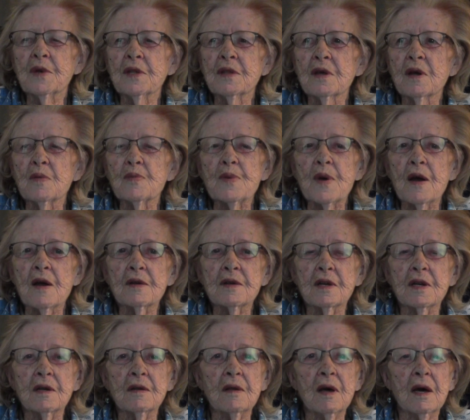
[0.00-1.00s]
been their
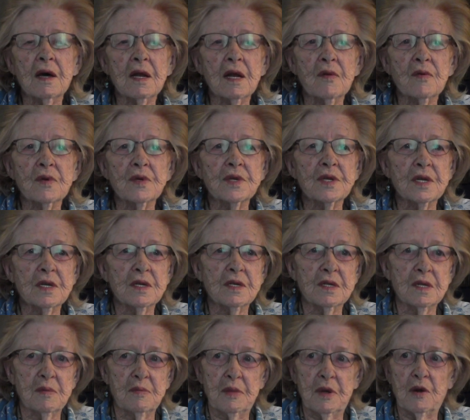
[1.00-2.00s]
parking lot ever since
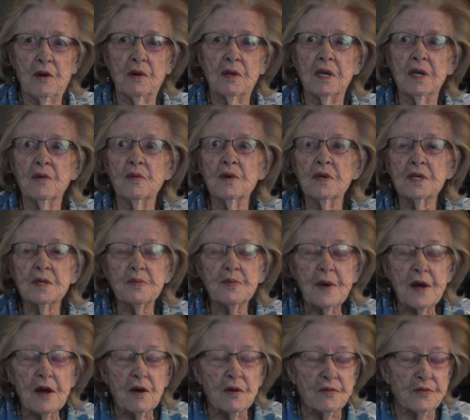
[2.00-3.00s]
the building was
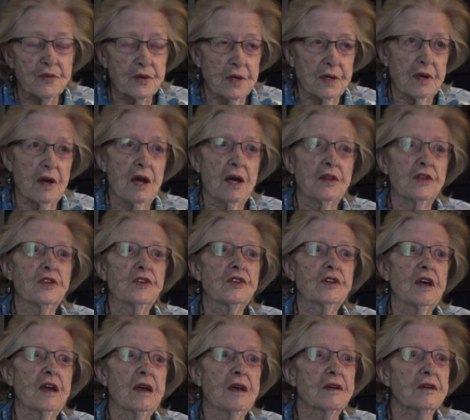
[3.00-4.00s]
built, for God's
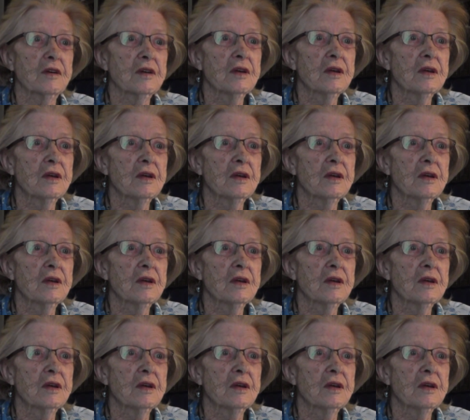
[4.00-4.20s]
sake.